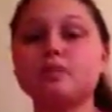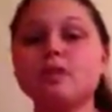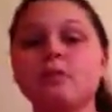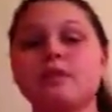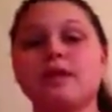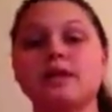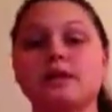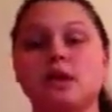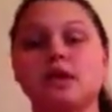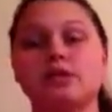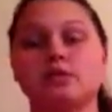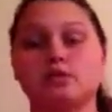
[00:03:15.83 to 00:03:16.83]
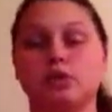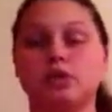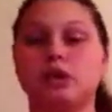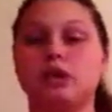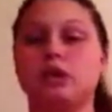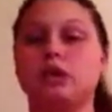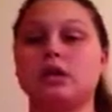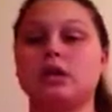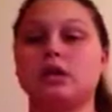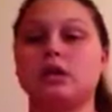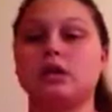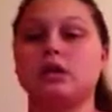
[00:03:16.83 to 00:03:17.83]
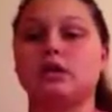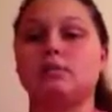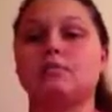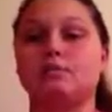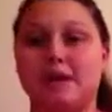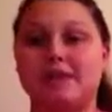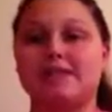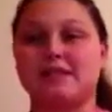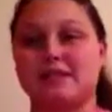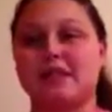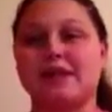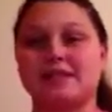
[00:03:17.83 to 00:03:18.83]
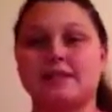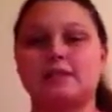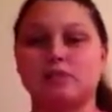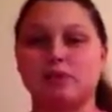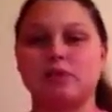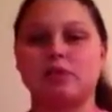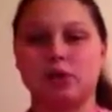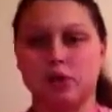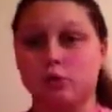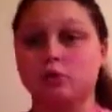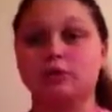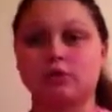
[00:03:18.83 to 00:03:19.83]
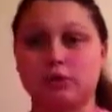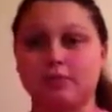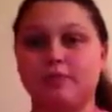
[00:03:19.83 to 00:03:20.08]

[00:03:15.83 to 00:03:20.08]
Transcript: with a large wooden, basically it's a spoon with holes.